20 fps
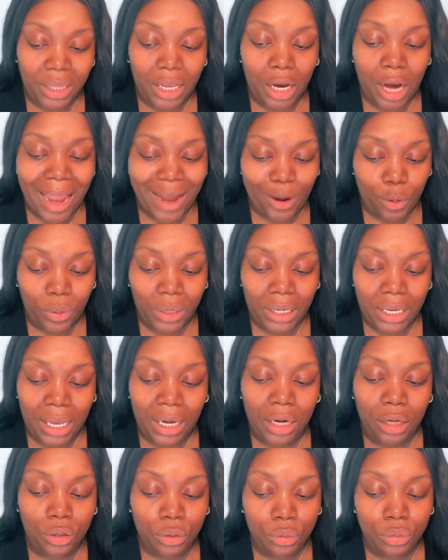equity
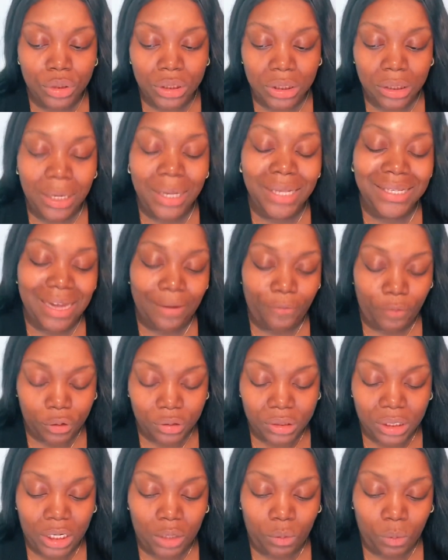and inclusion and
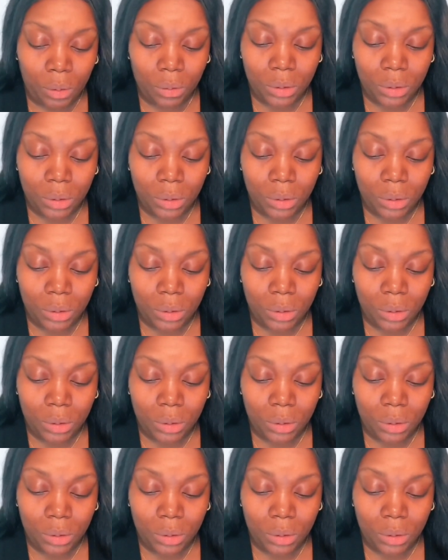diversity